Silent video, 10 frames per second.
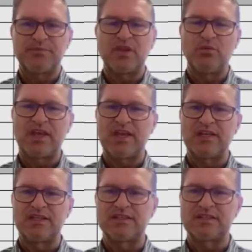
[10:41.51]
We
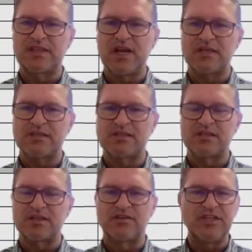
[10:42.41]
can discuss
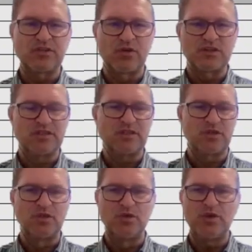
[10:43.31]

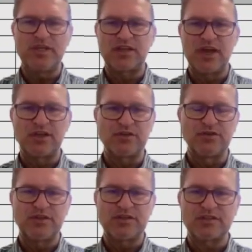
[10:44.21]
resources, who is going to
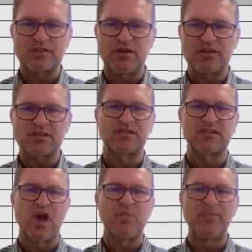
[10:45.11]
do these tasks,
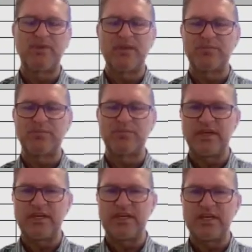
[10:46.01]
how many people do
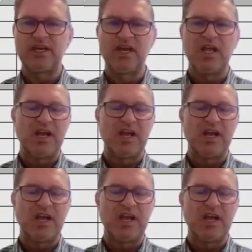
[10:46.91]
we need,